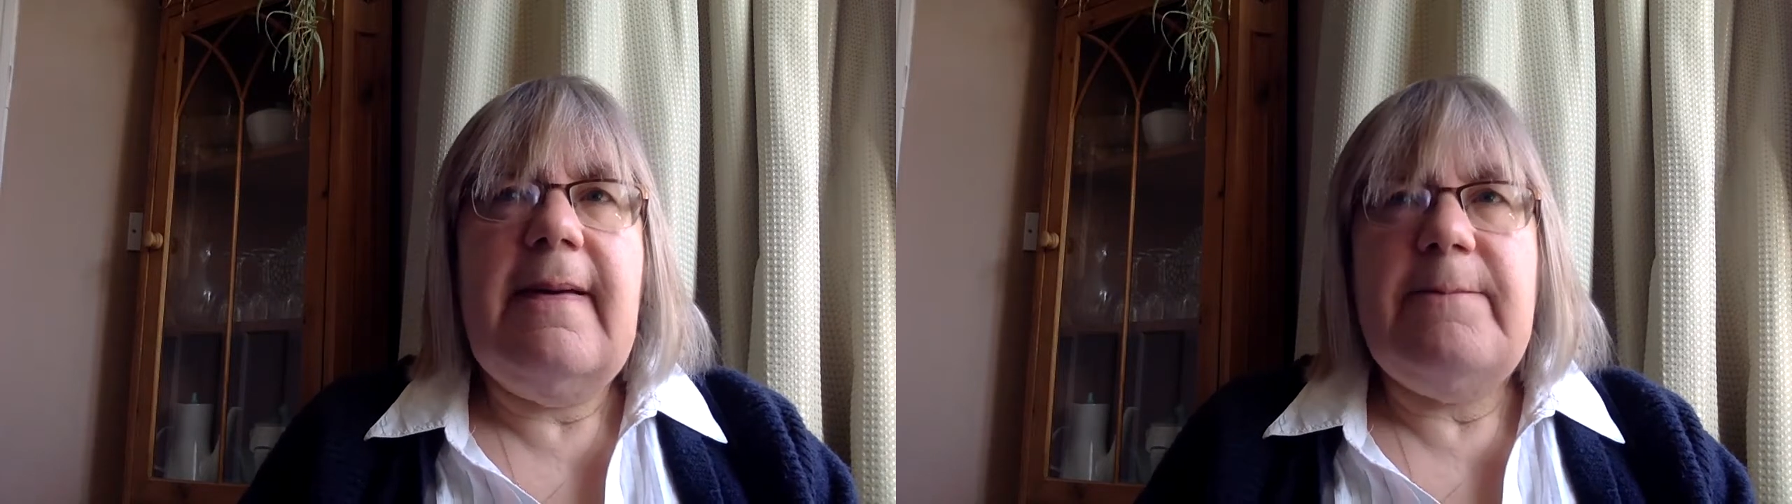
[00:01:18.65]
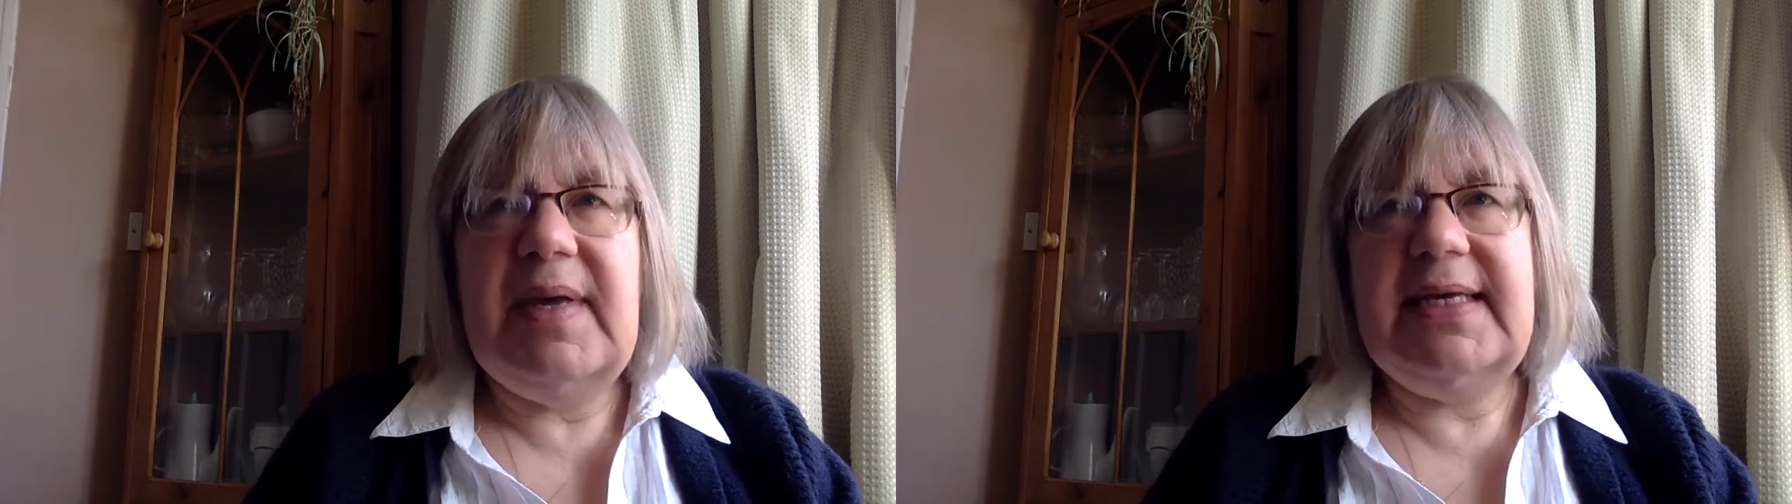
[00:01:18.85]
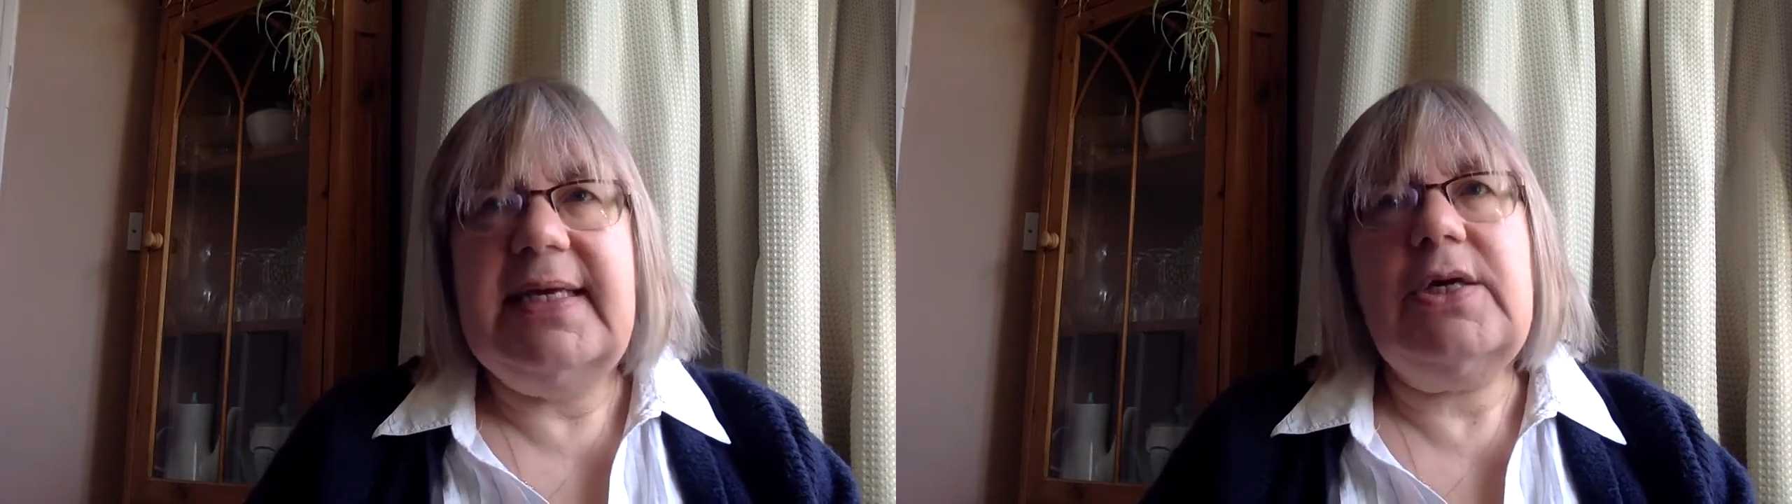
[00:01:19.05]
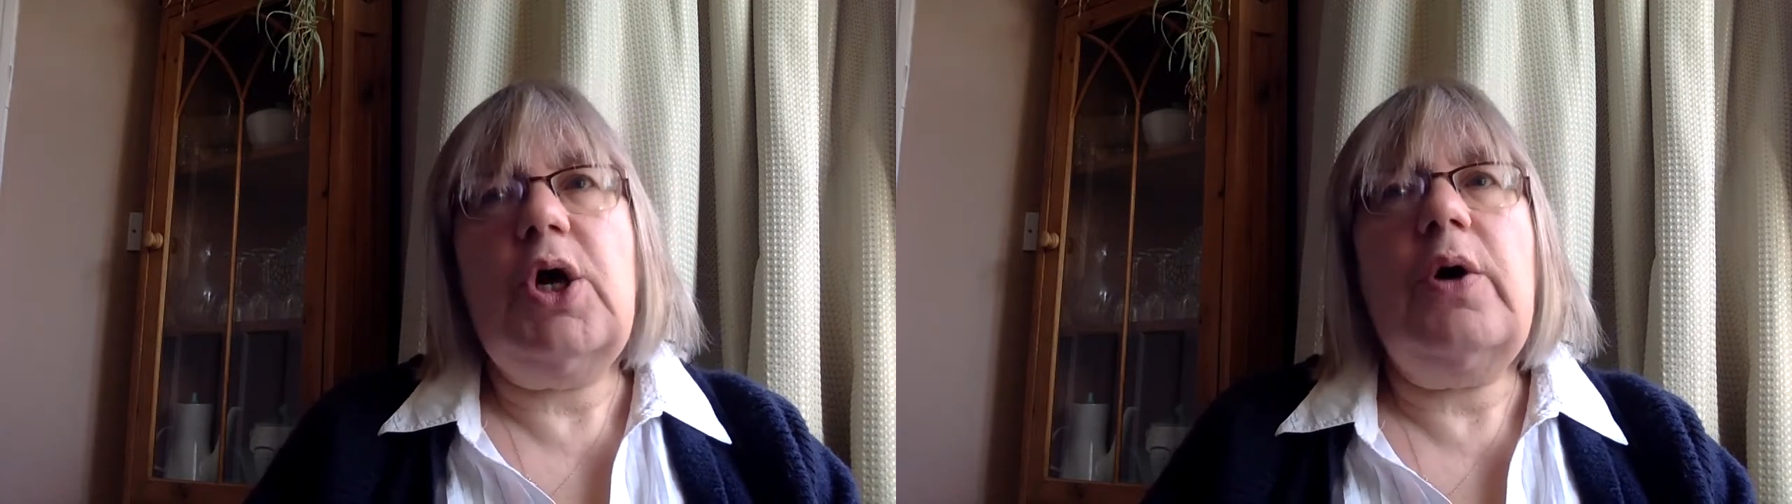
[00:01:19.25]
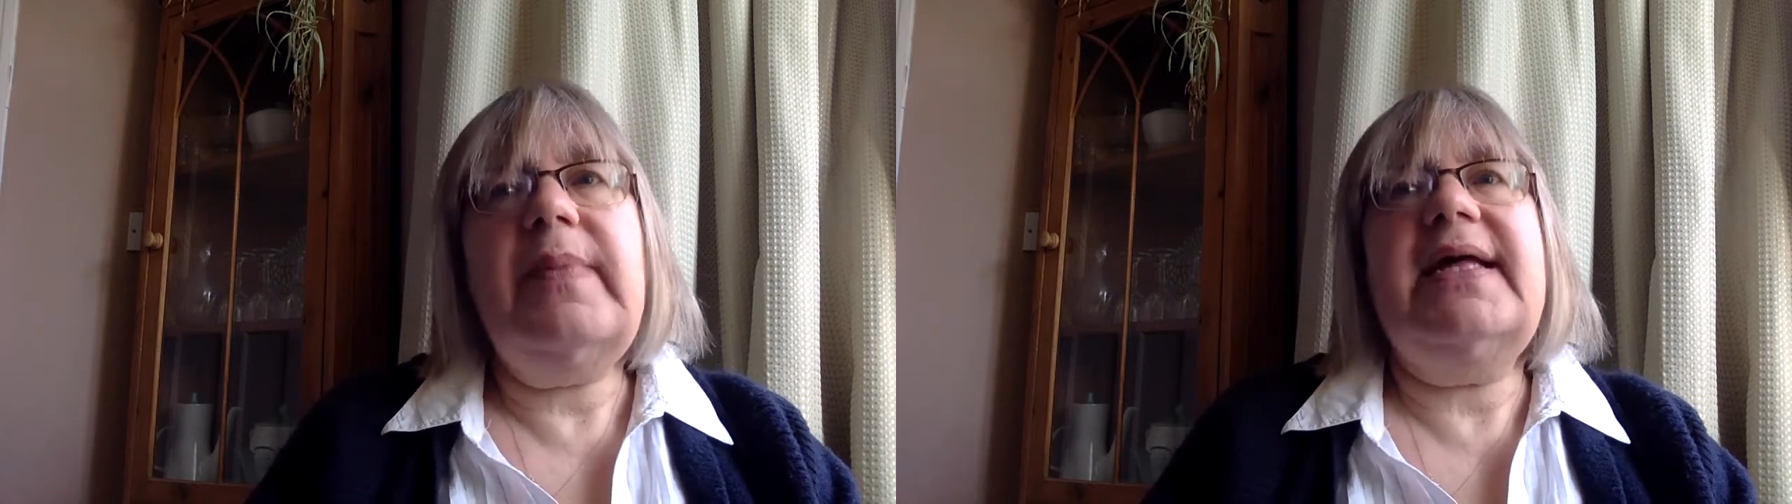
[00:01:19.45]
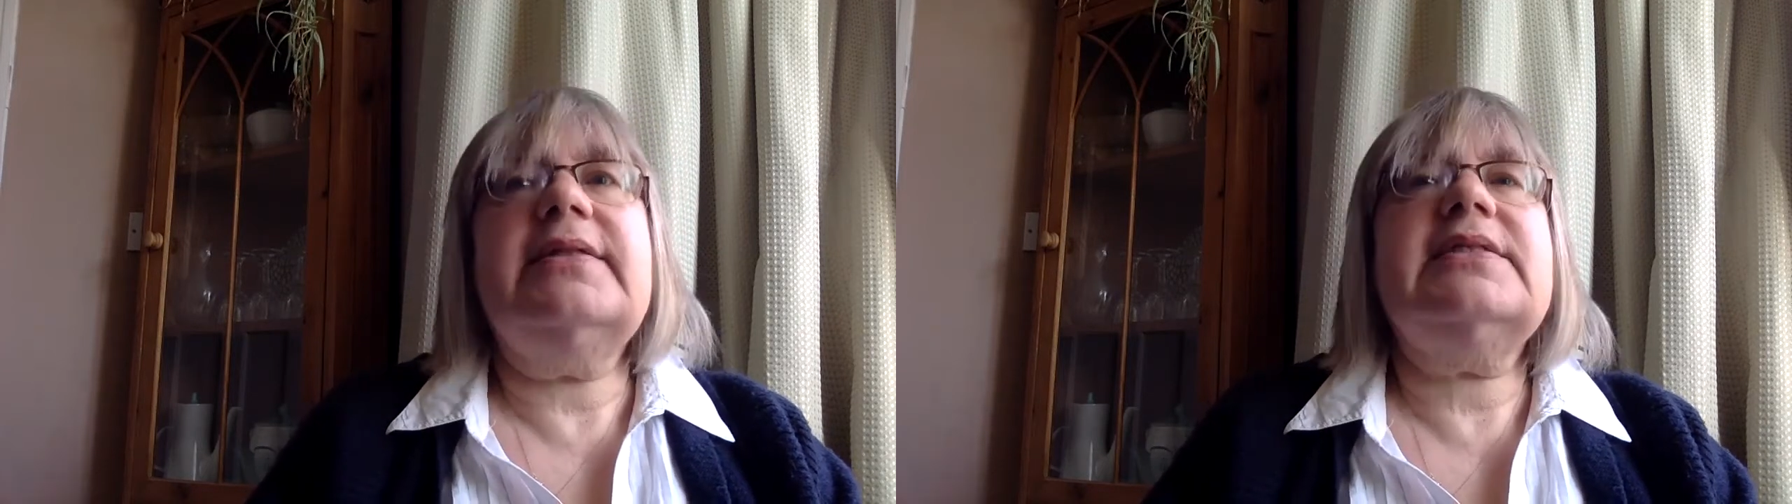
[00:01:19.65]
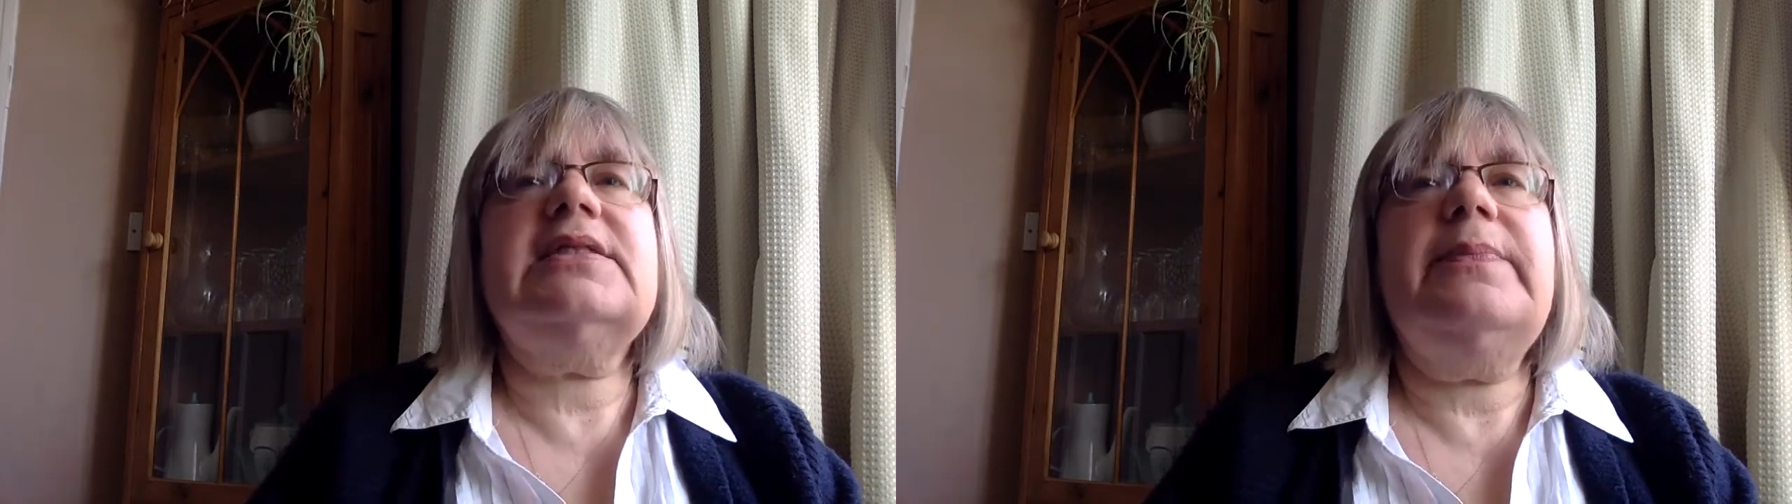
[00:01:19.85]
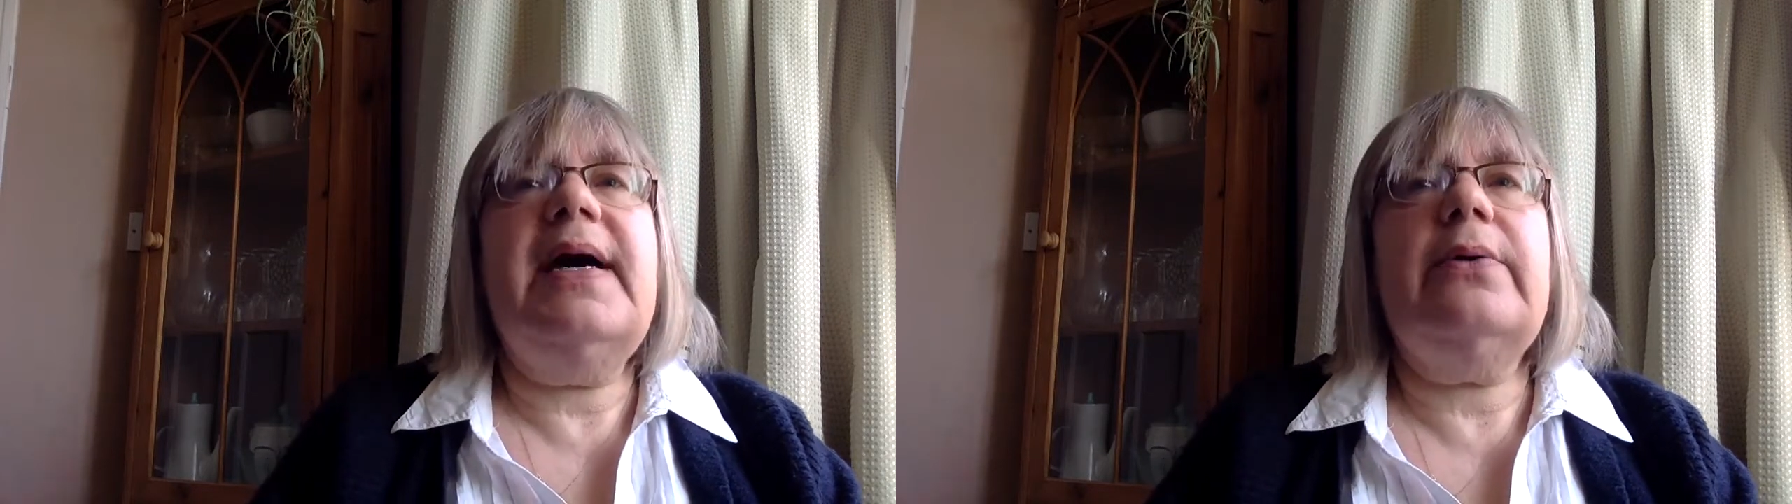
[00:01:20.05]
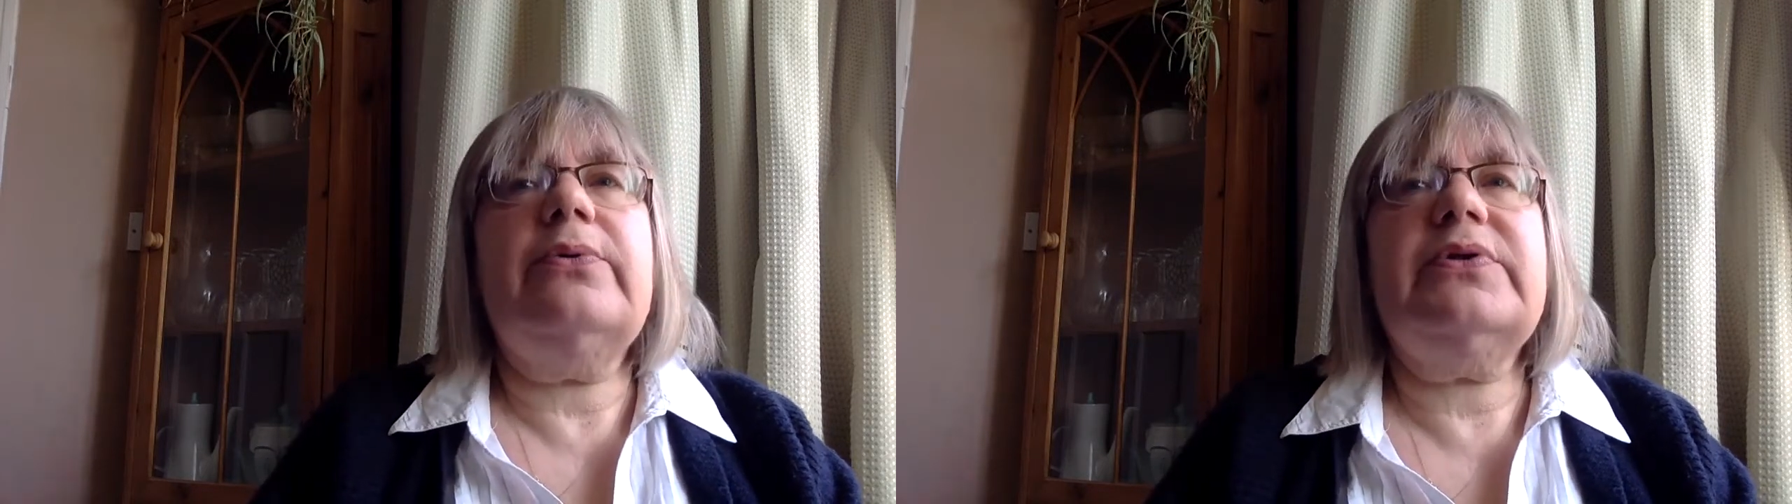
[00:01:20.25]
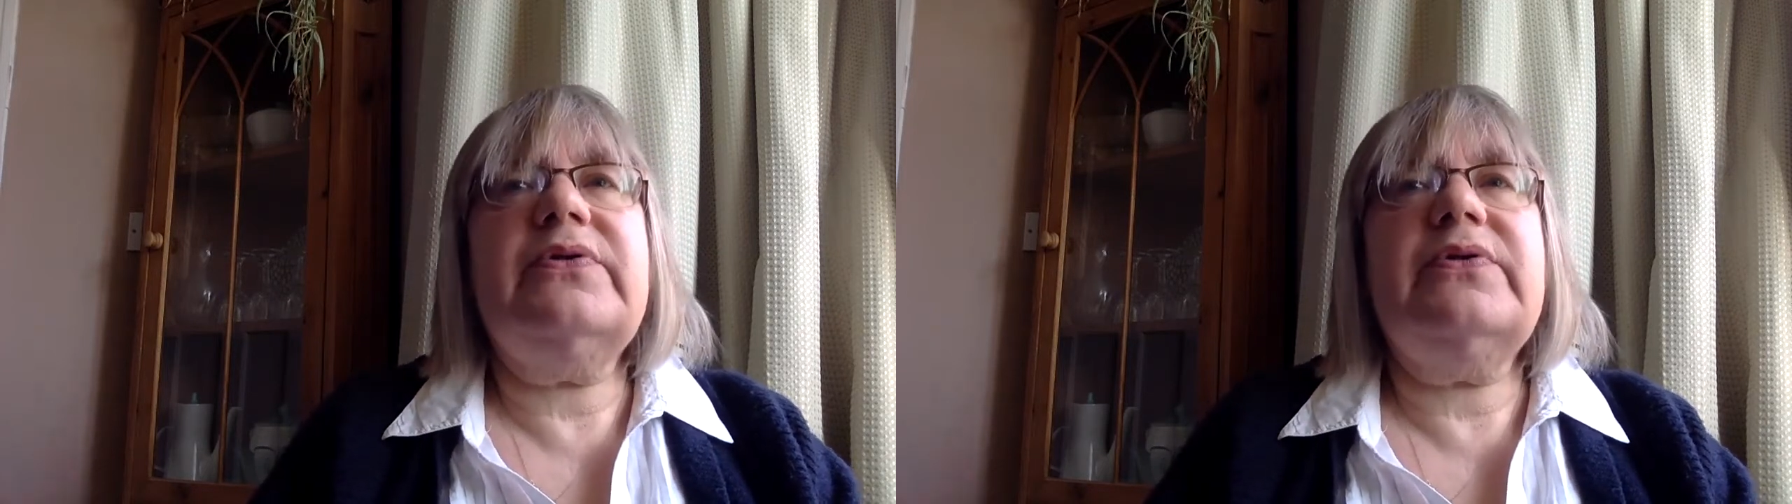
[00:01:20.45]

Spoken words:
making comments about